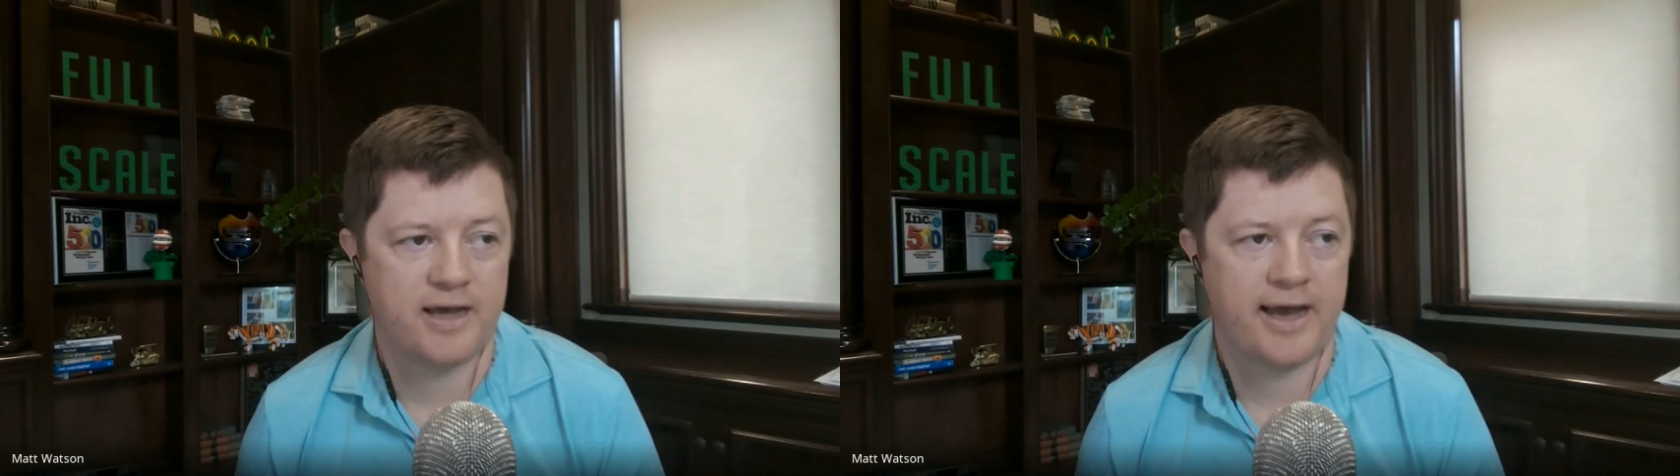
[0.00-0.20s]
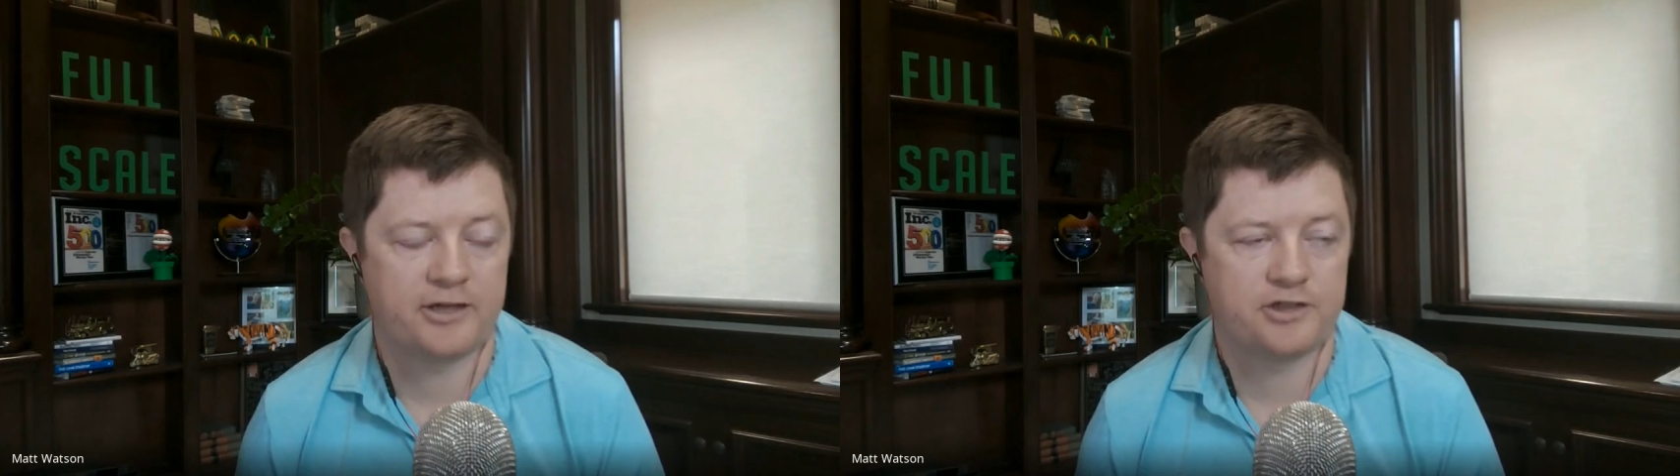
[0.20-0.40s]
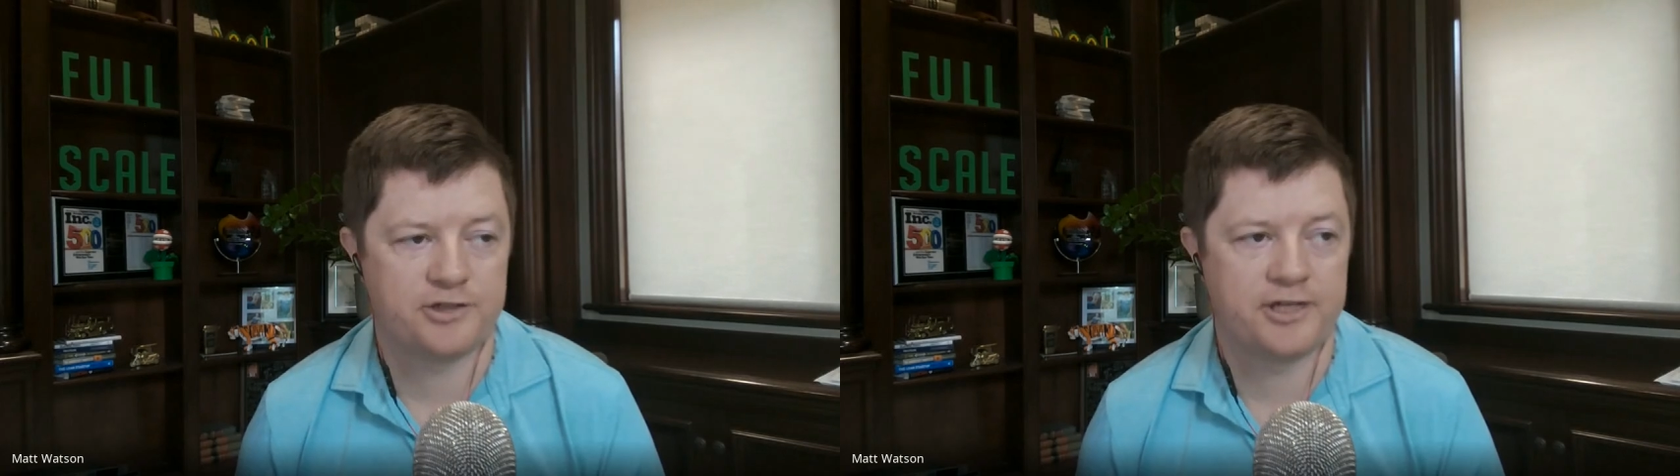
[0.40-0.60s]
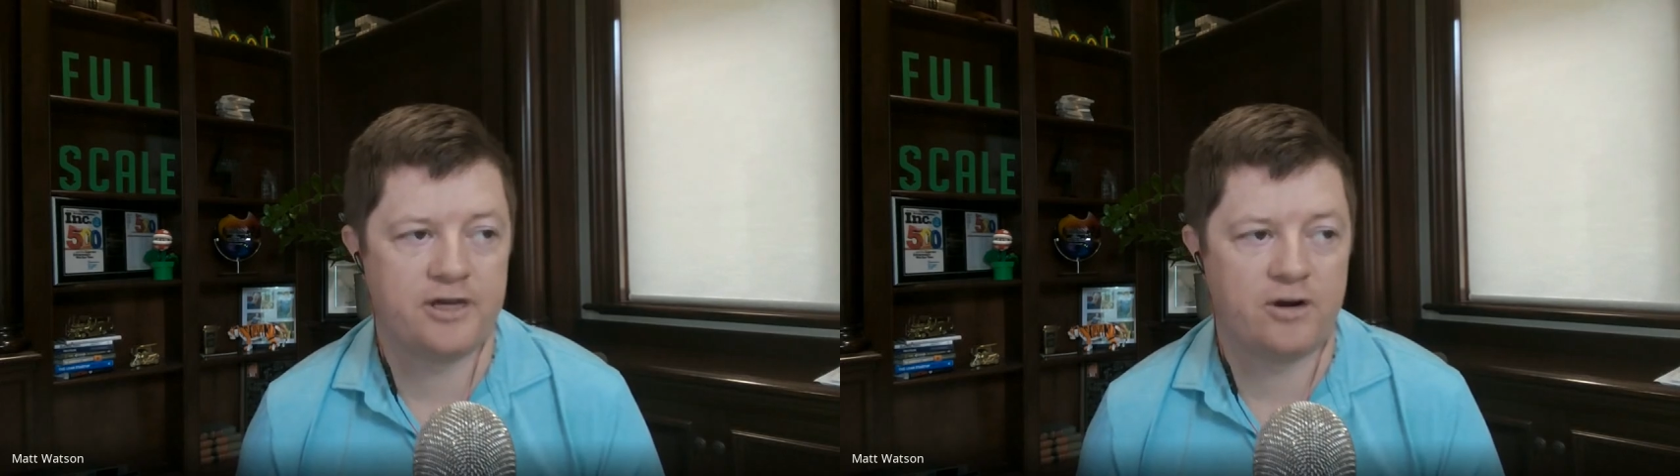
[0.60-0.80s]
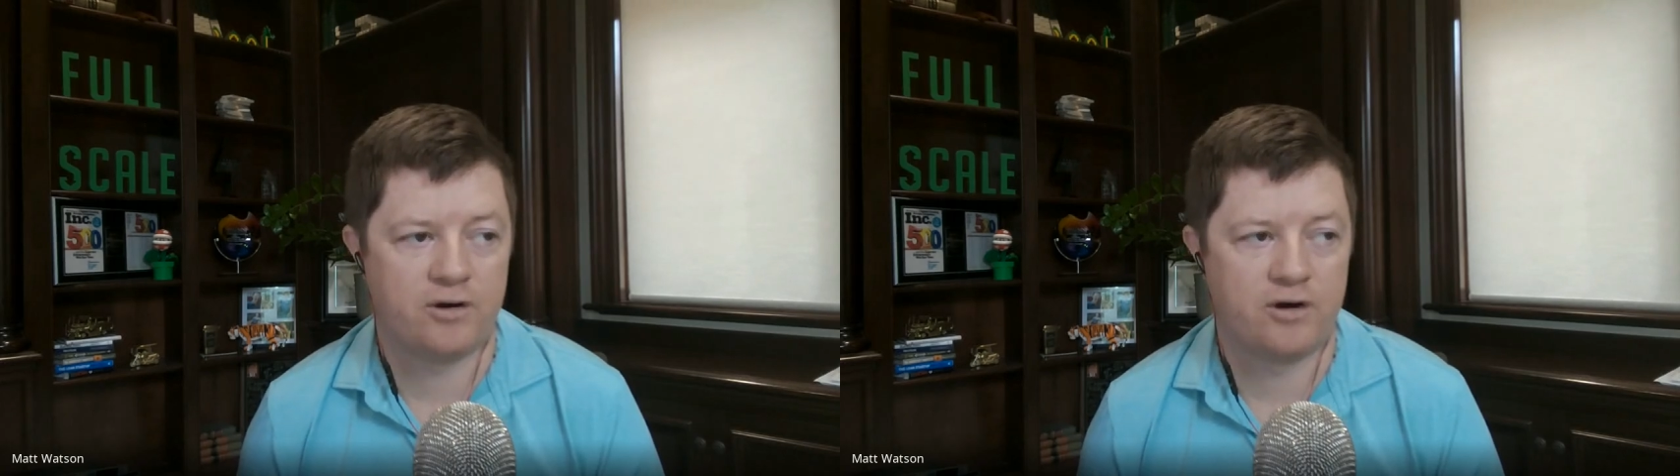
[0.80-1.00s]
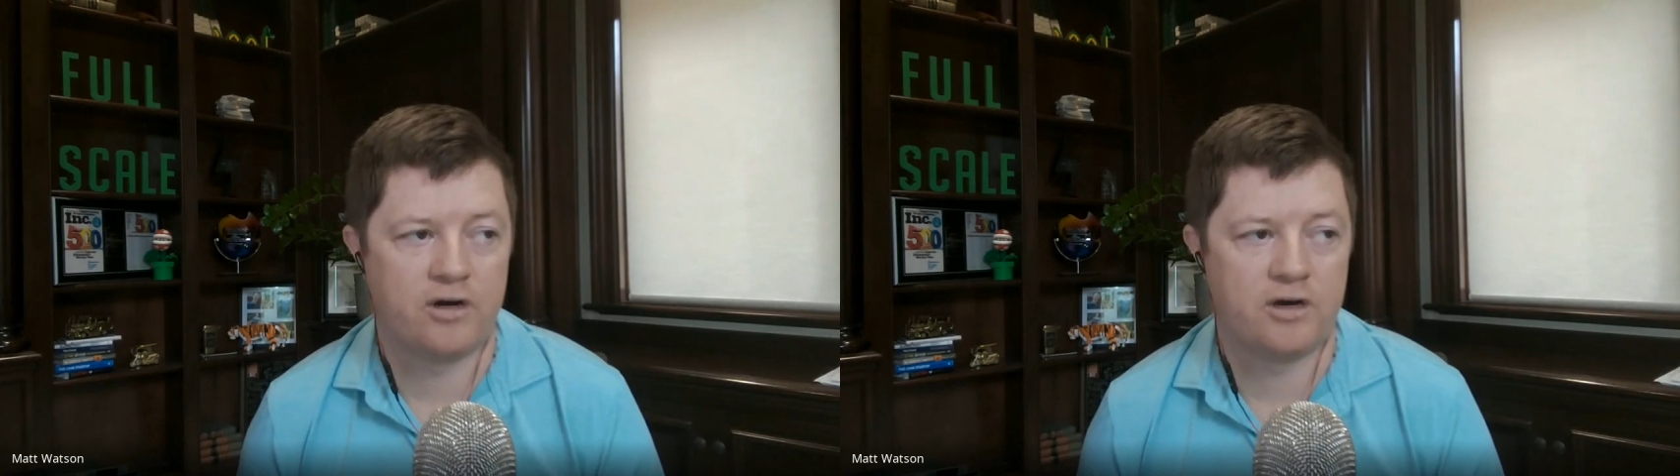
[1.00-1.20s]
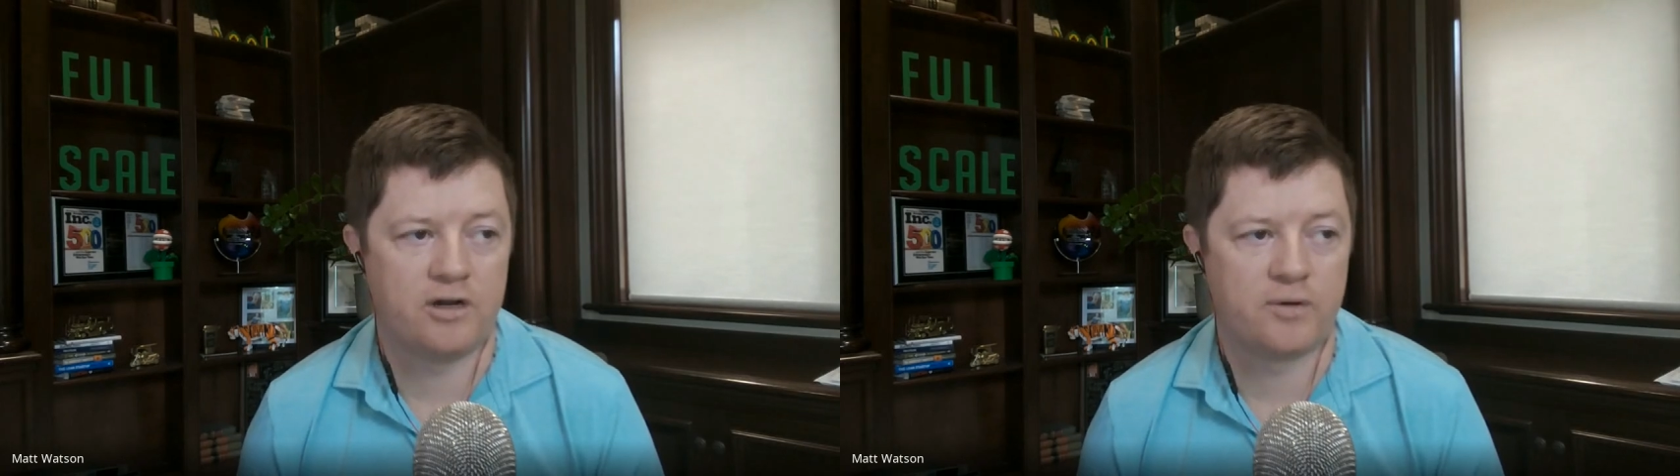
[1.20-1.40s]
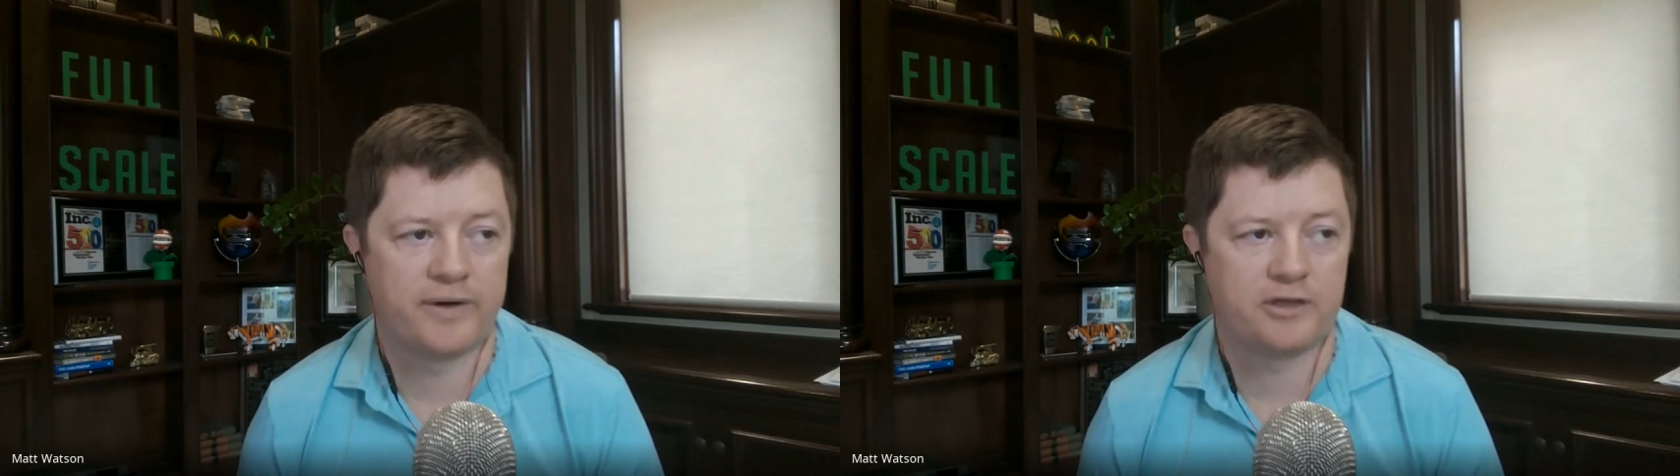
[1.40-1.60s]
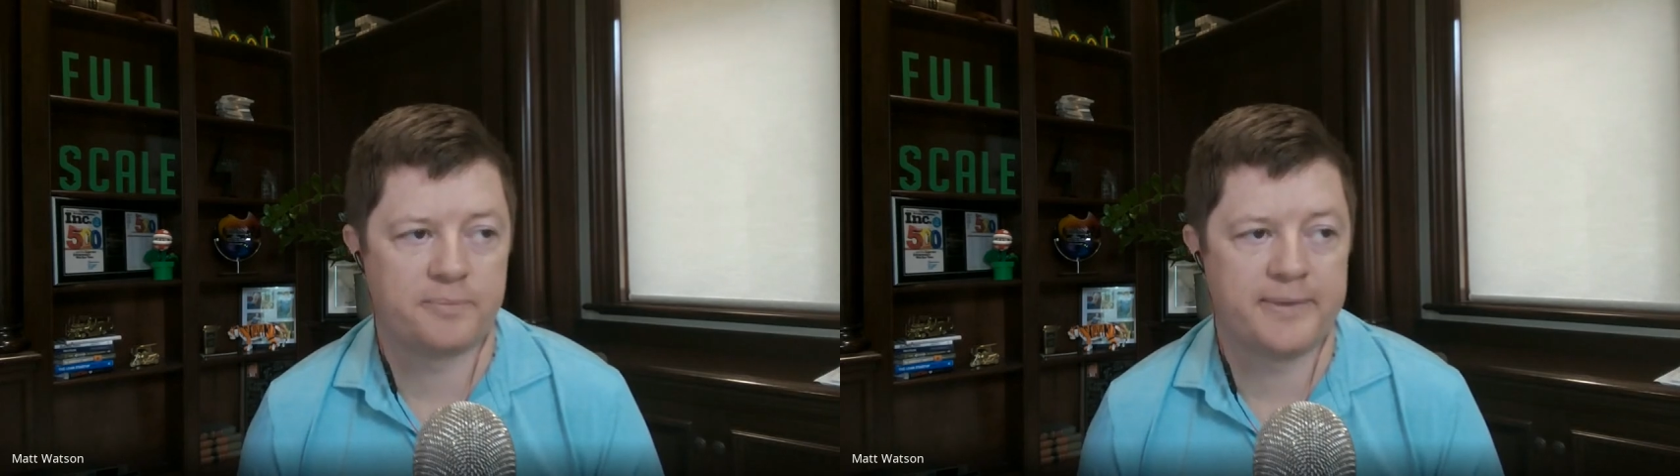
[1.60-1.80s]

actually on a regular